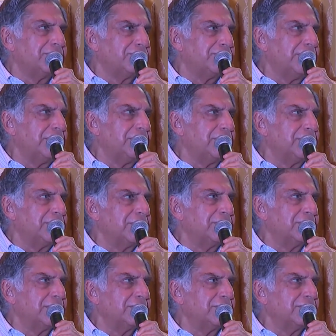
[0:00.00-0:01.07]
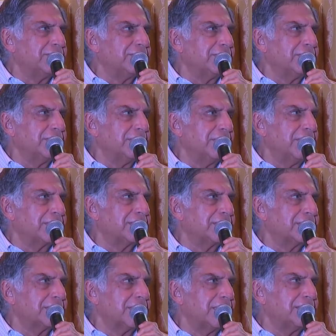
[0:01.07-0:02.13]
feel that you have
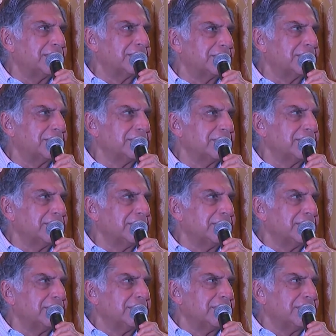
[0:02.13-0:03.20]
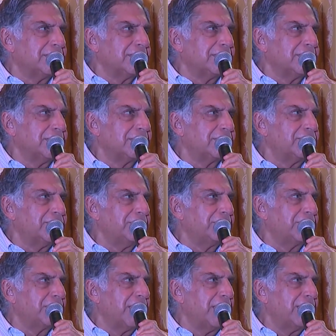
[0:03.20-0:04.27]
exercised
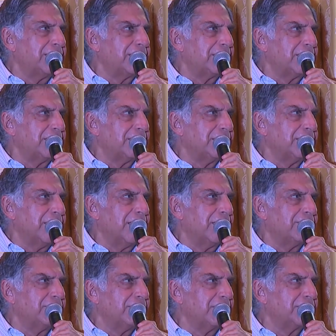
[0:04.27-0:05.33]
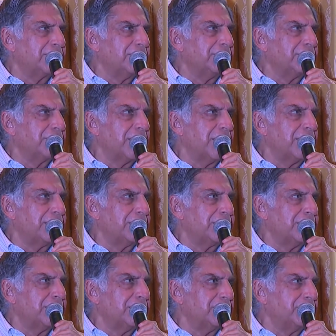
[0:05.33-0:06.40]
extreme clarity and have extreme
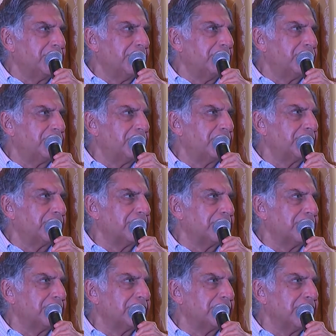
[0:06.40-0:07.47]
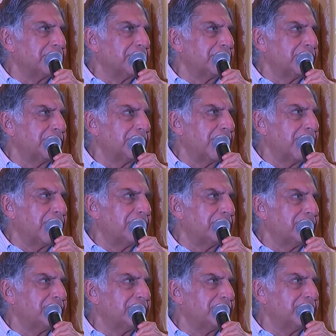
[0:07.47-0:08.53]
clarity in the way forward turns out to
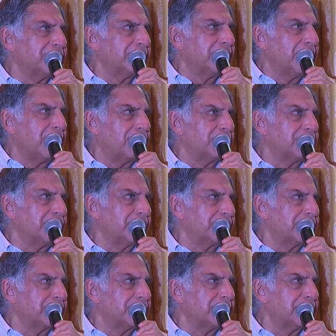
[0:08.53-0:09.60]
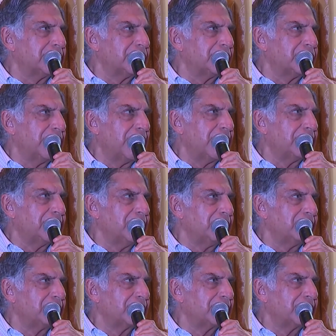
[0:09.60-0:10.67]
have obstacles that you had
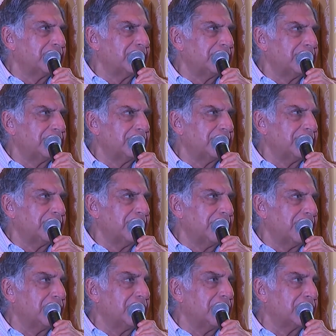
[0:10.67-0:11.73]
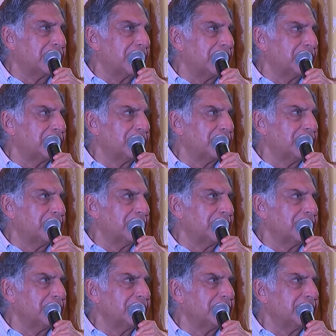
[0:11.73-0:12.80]
not counted
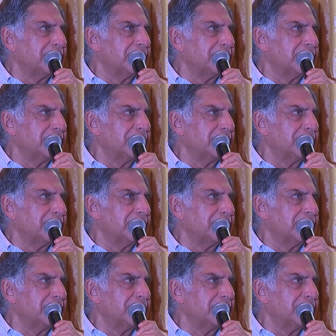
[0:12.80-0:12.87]
on.